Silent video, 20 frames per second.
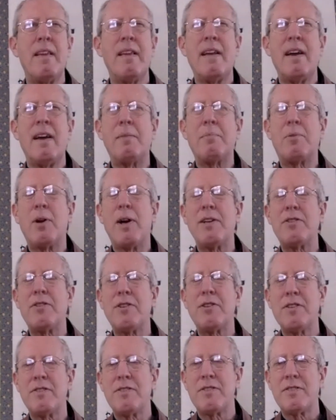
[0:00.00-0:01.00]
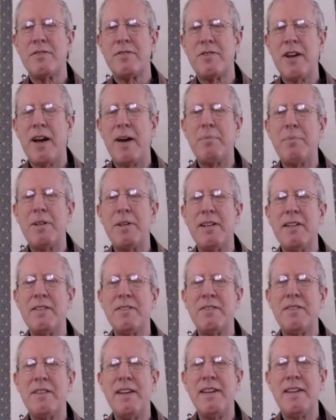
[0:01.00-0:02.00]
a precious
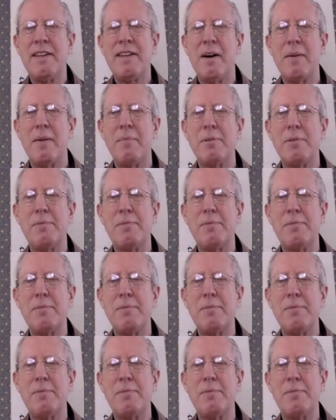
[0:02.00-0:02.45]
Japanese teacup